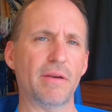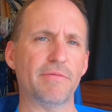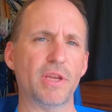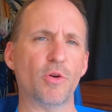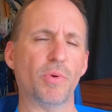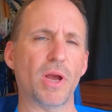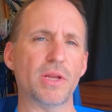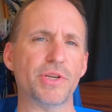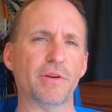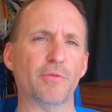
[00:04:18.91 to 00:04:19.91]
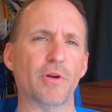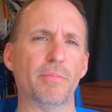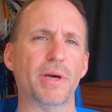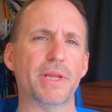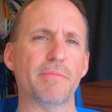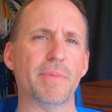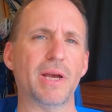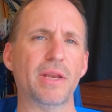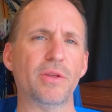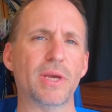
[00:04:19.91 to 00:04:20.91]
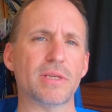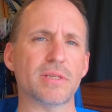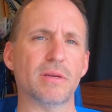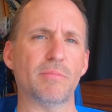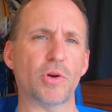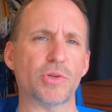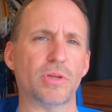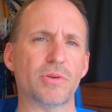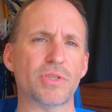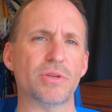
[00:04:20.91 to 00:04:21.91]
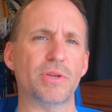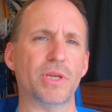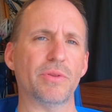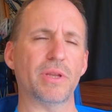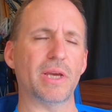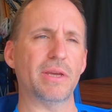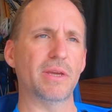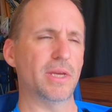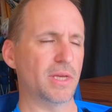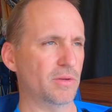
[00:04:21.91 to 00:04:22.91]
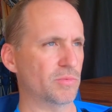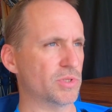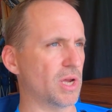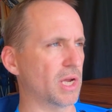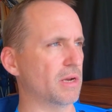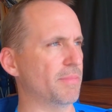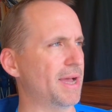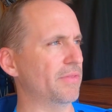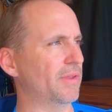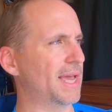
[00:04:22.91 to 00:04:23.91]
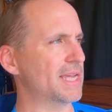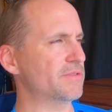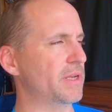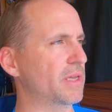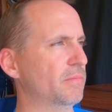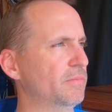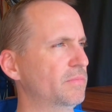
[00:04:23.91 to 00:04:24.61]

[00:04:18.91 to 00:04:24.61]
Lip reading: video project for a buddy of mine who has a martial arts studio that I was talking about in the last video.